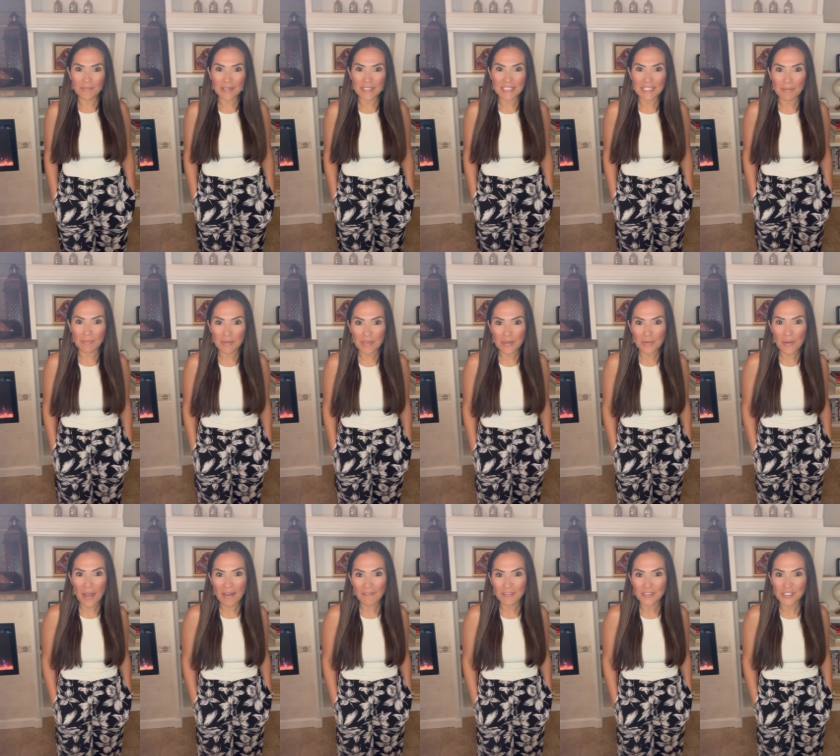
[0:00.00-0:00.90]
with
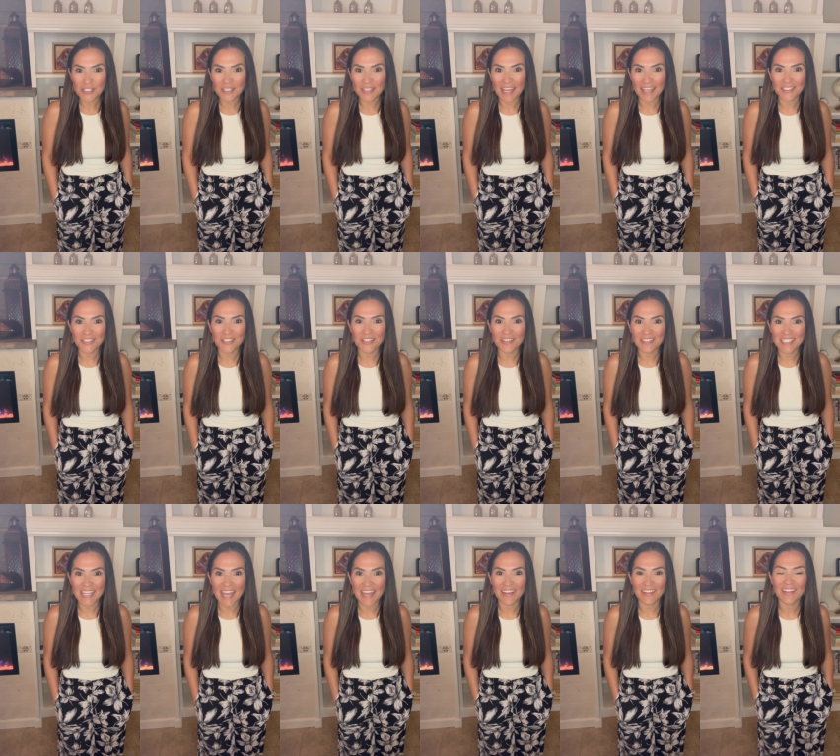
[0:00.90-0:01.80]
WFG National
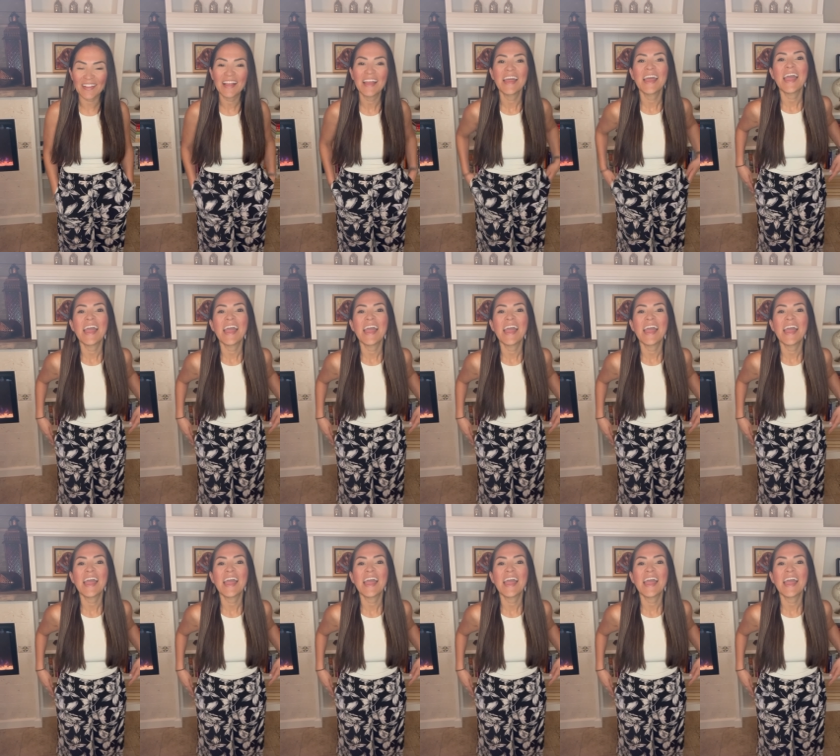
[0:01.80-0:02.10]
Title,